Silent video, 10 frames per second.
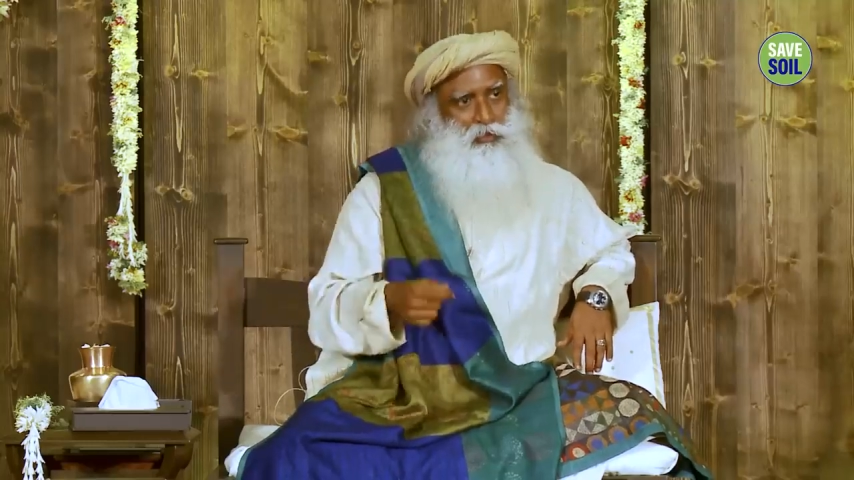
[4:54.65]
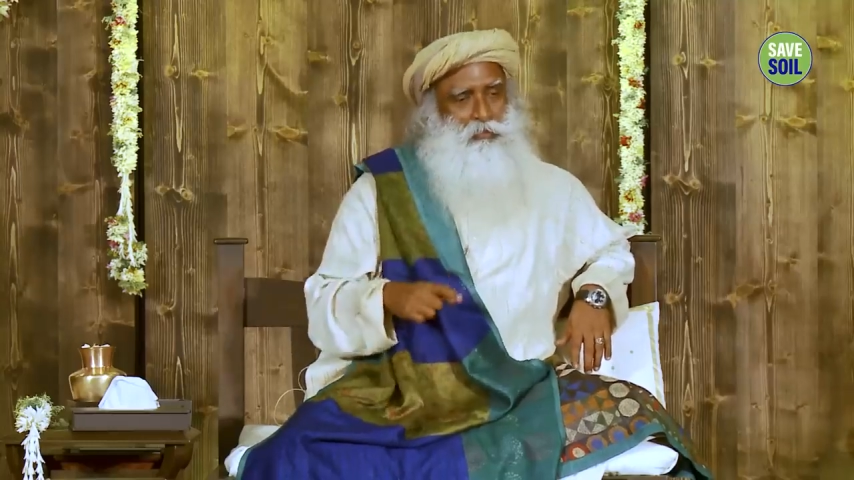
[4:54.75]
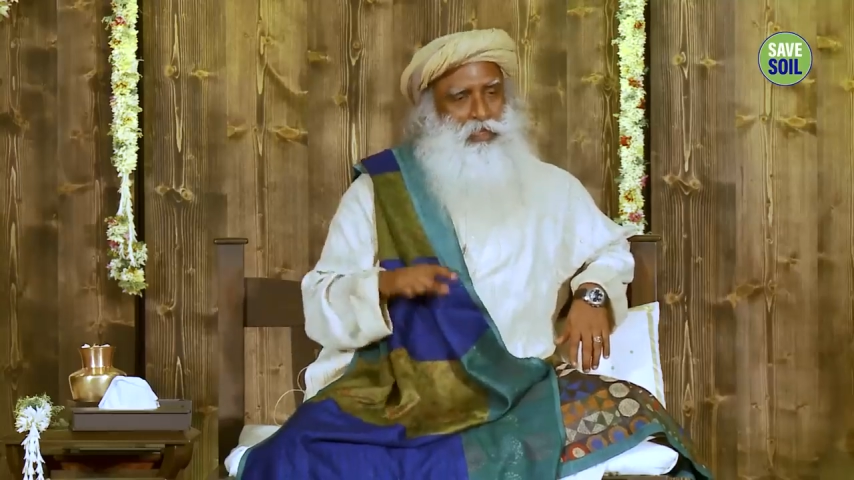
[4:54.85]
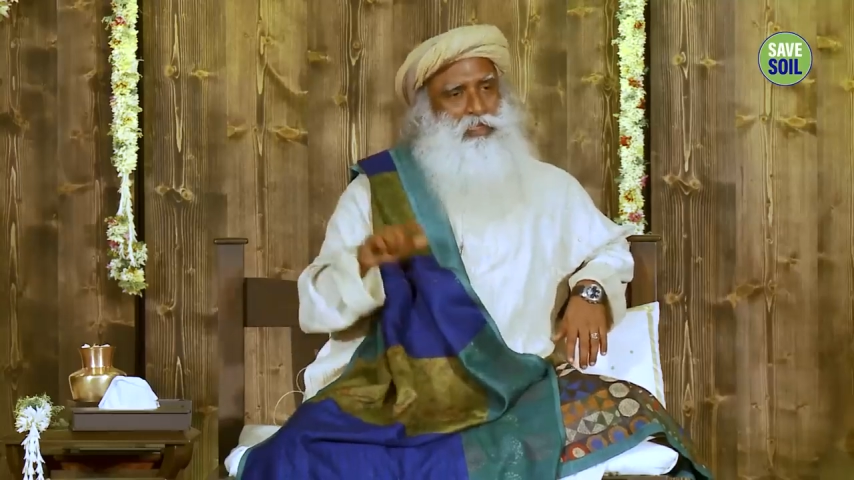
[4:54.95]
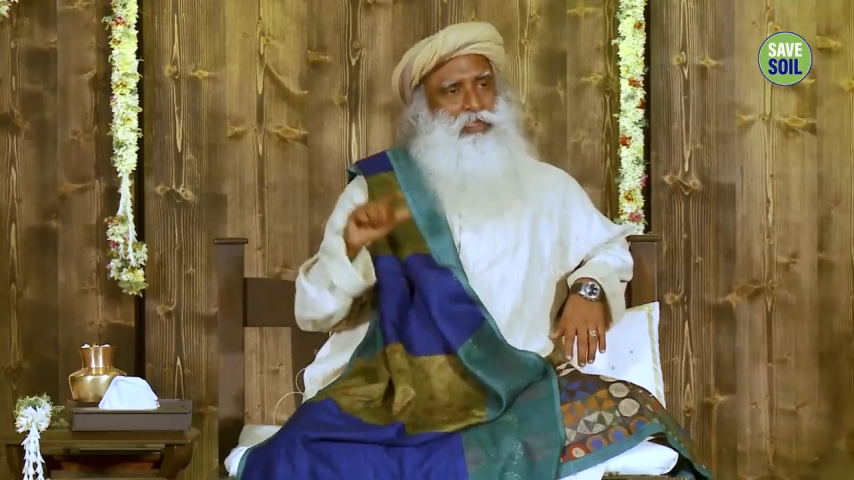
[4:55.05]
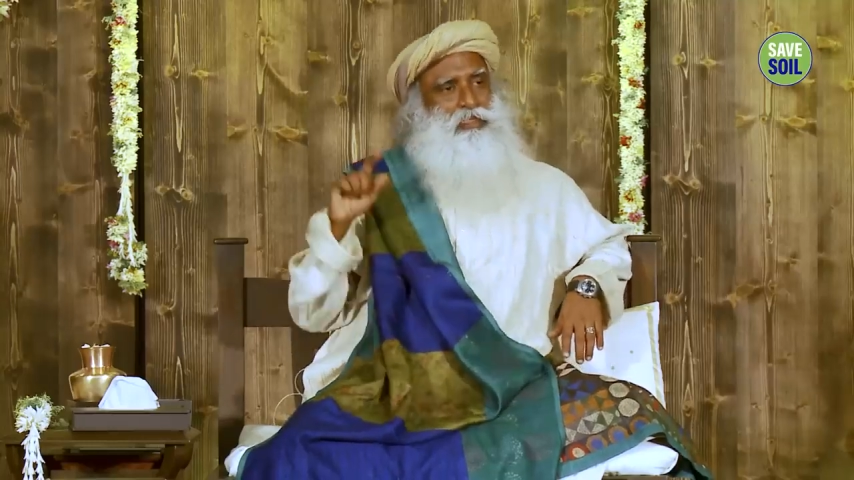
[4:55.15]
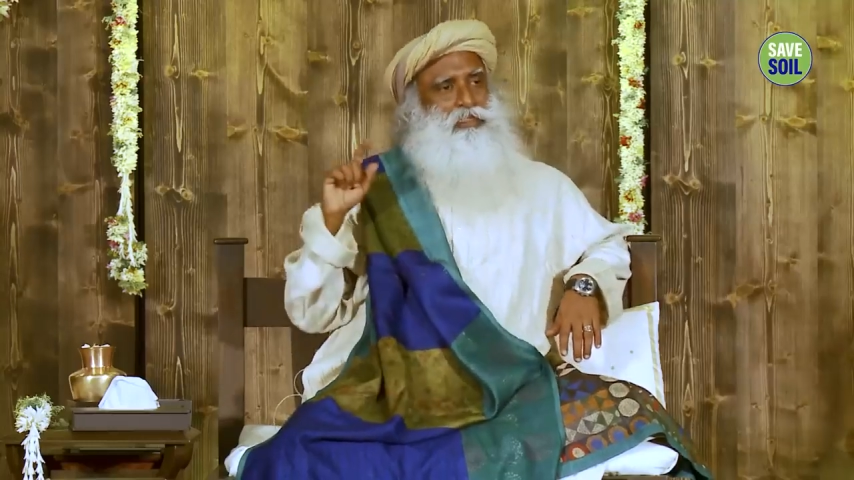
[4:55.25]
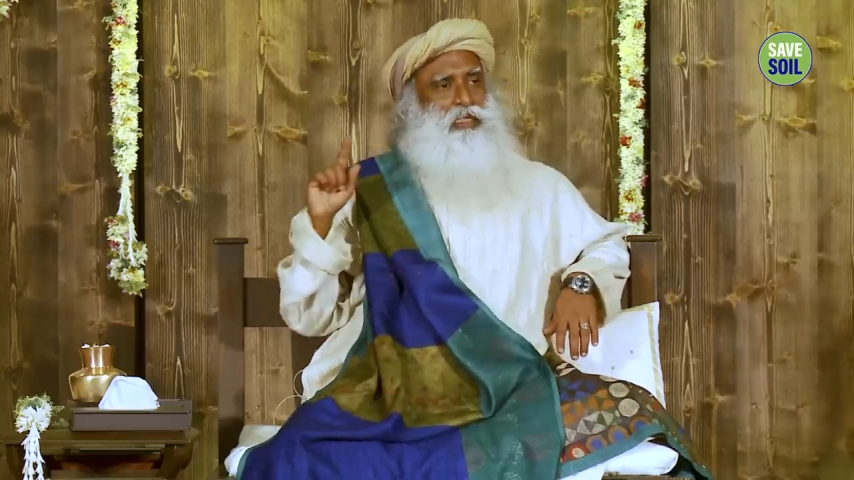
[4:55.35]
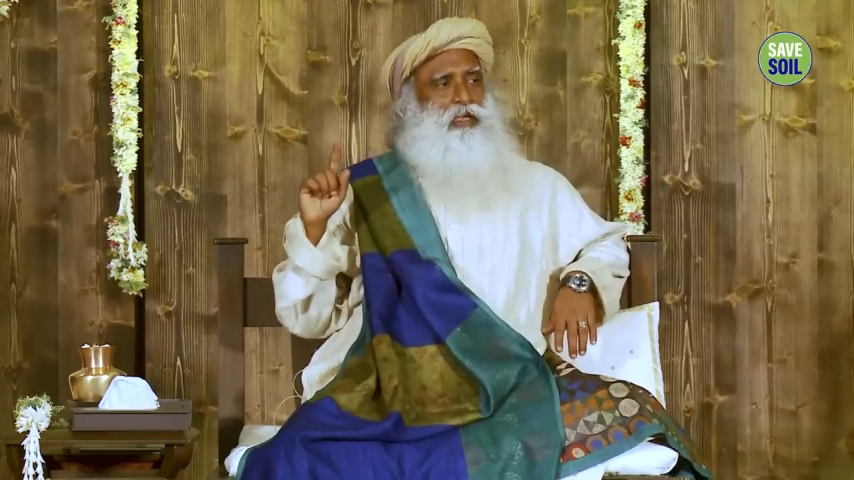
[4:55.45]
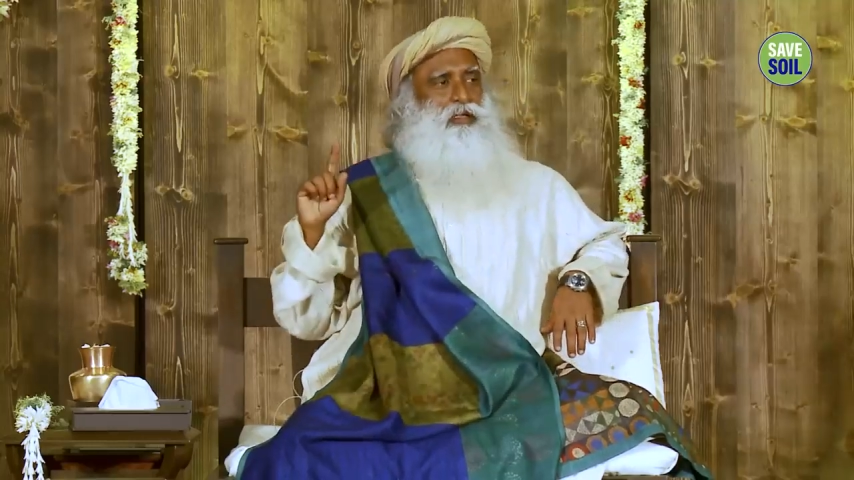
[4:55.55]
but he is
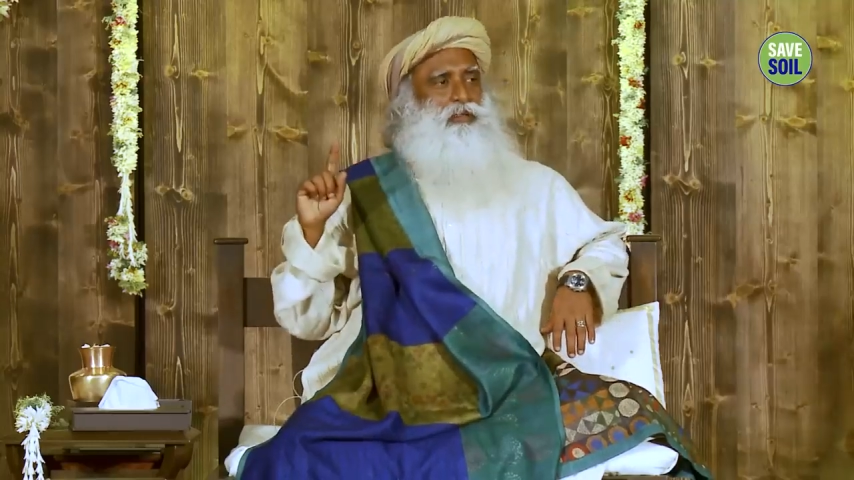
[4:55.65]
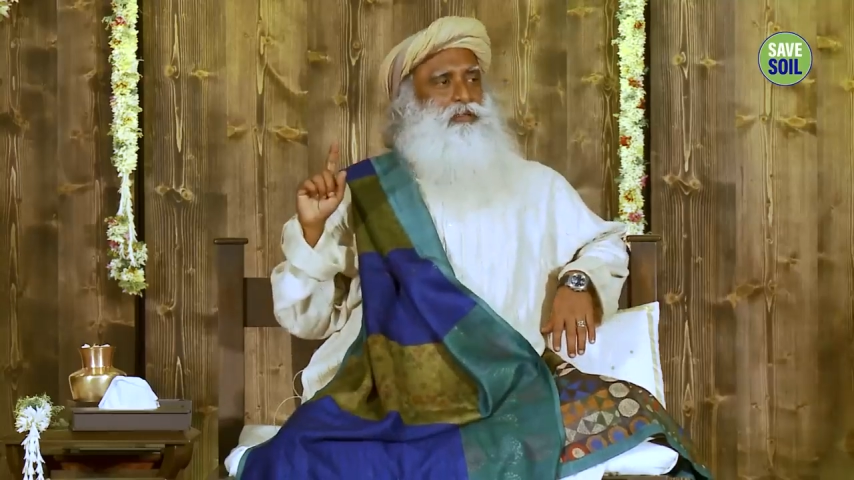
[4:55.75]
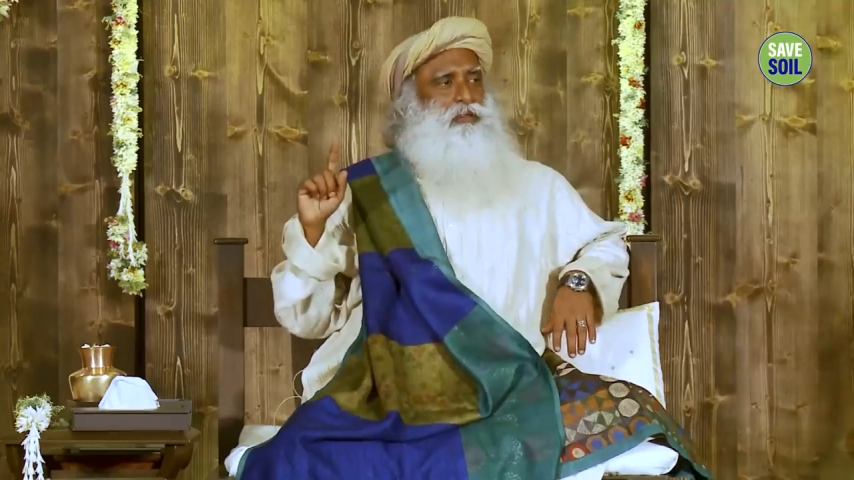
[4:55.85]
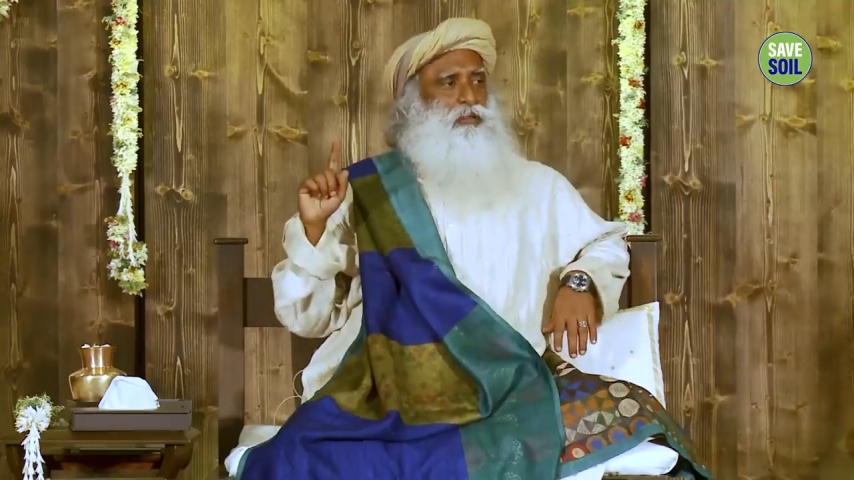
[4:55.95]
telling